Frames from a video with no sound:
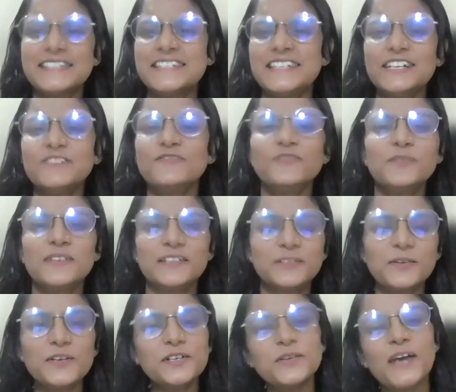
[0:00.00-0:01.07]
Cheerful,
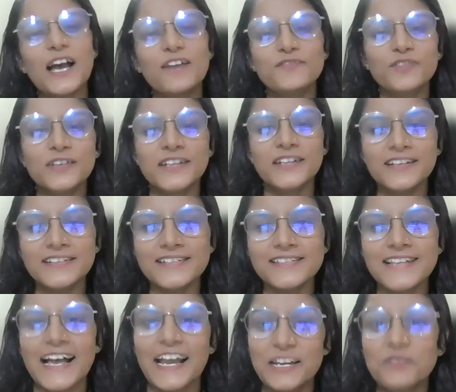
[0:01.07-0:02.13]
don't you have your
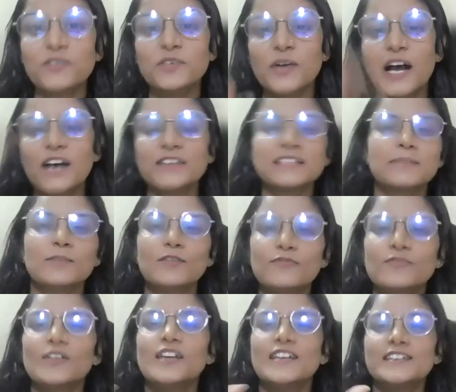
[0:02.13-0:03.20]
dinners? I know you have, some
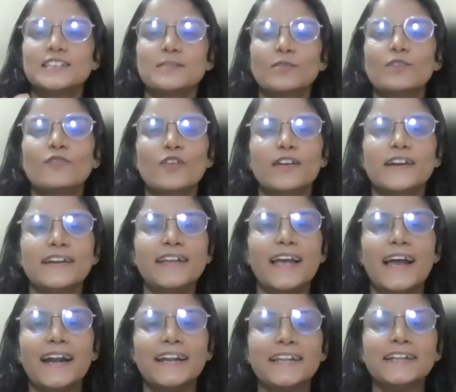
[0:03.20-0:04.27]
of already
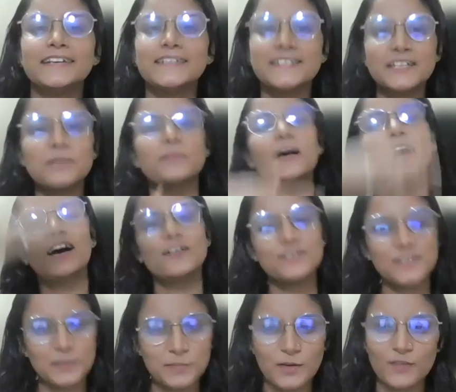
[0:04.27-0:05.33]
had dinner,
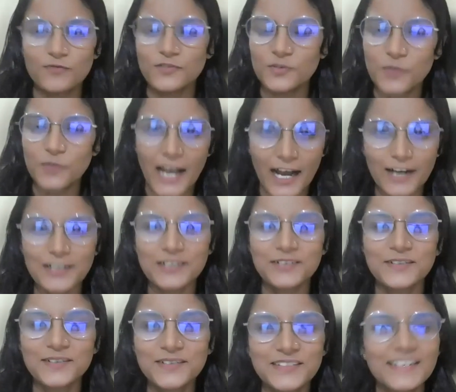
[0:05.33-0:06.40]
some of you have
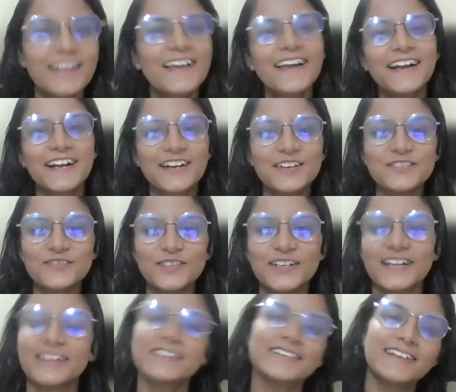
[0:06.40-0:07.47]
to go
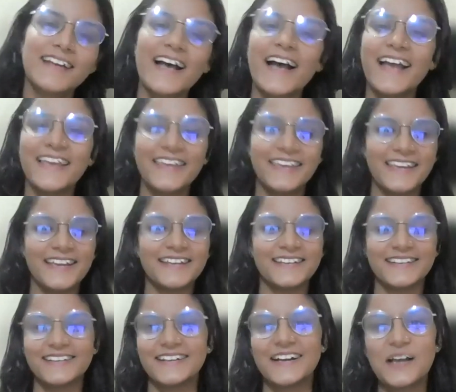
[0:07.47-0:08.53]
for dinner, I get
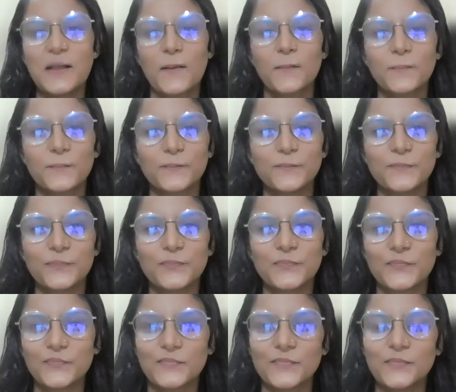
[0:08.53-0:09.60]
it,
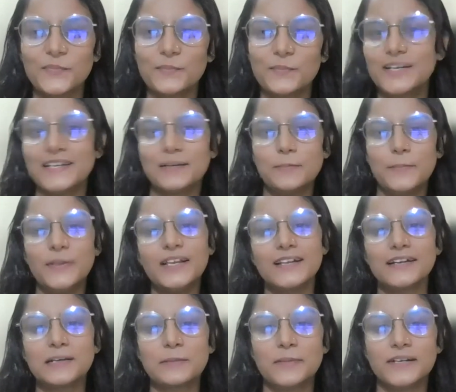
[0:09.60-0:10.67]
but be
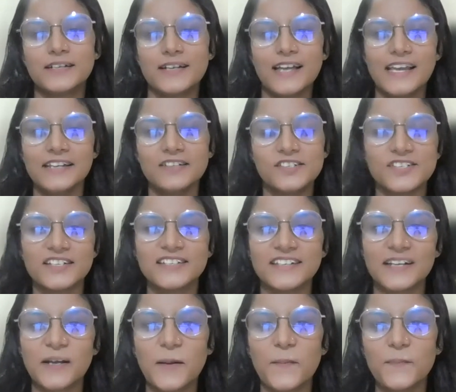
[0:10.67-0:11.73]
a little bit
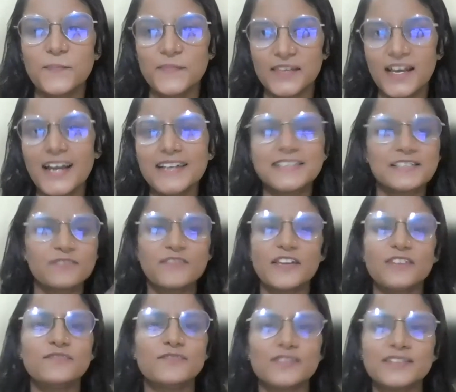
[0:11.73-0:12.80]
energetic. Yeah, it's the
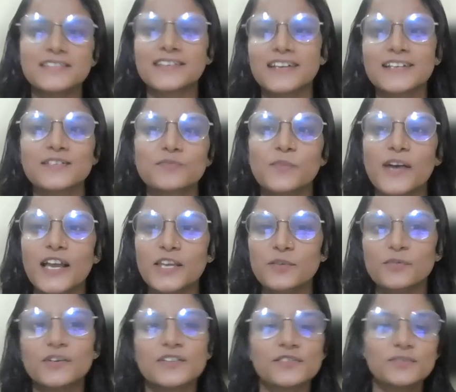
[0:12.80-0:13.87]
very first class. Why
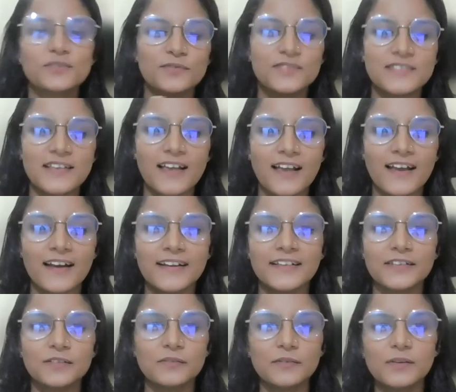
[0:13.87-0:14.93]
you are so sad?
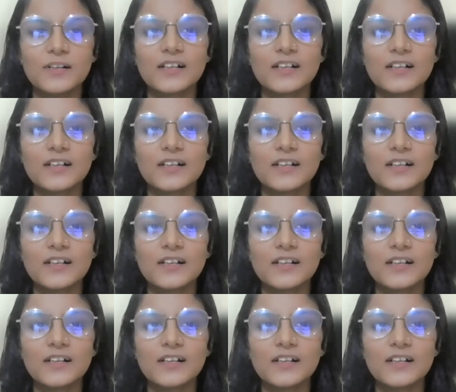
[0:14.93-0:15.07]
And